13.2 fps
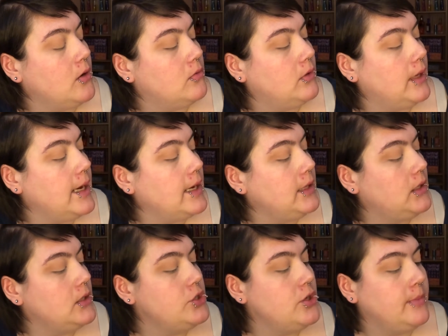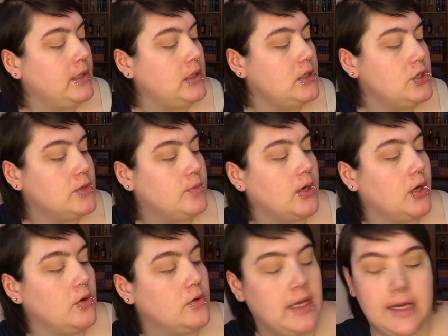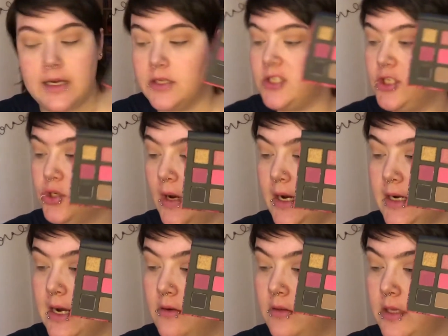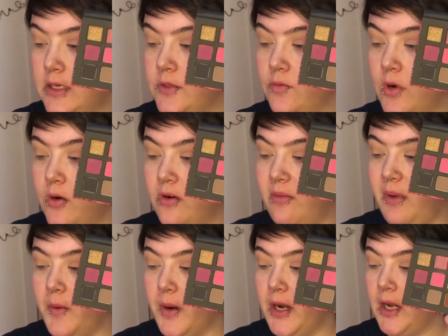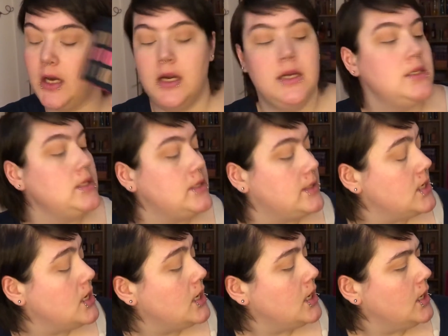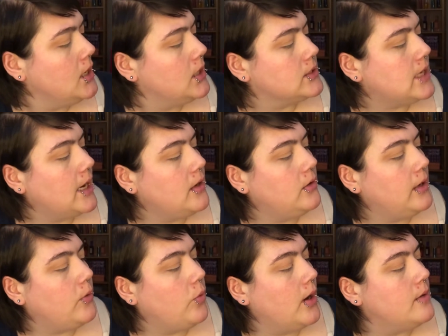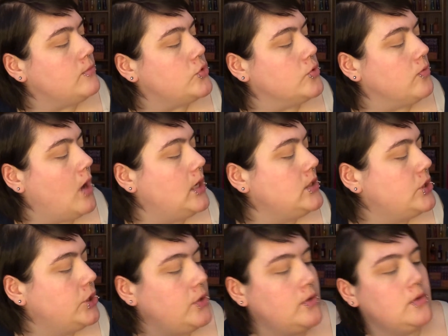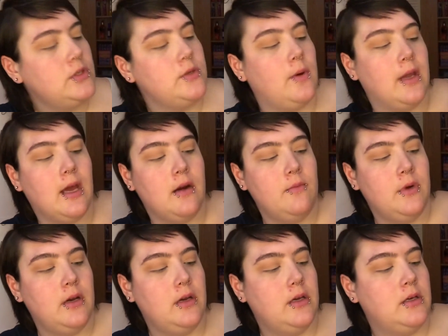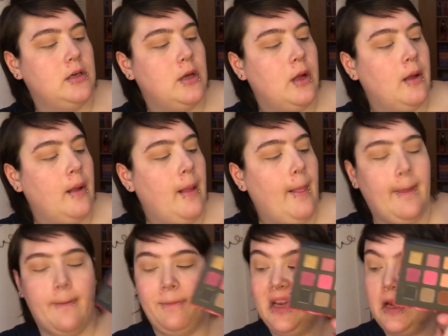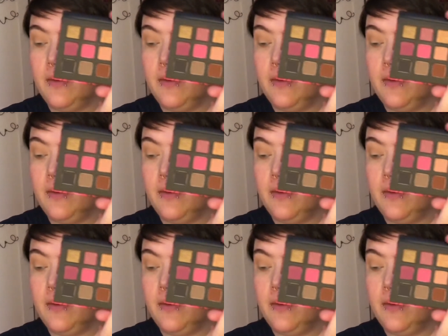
Like, I legitimately just want to go like straight down this road, to be quite honest. It's kind of like where I'm drawn to, so I kind of want to pick up